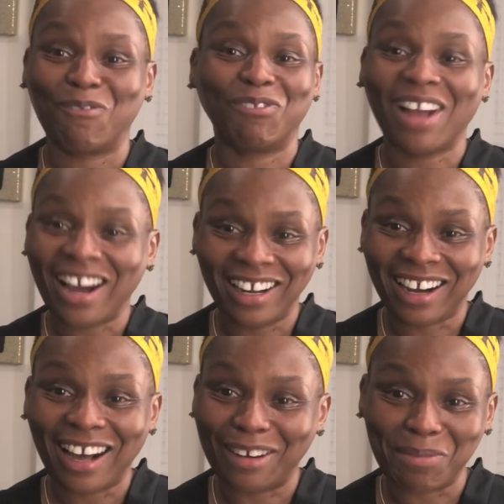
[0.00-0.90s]
flying
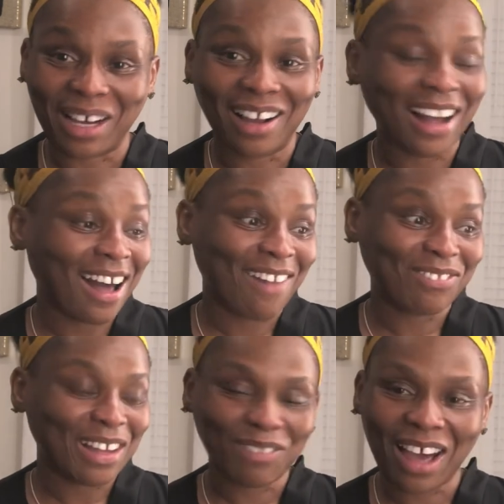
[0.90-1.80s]
out of me. I've
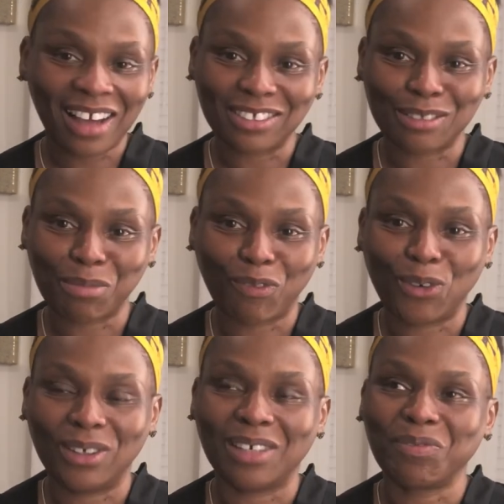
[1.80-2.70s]
never had this
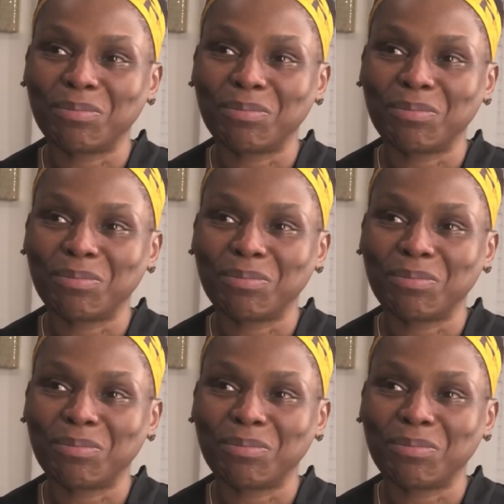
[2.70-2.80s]
before.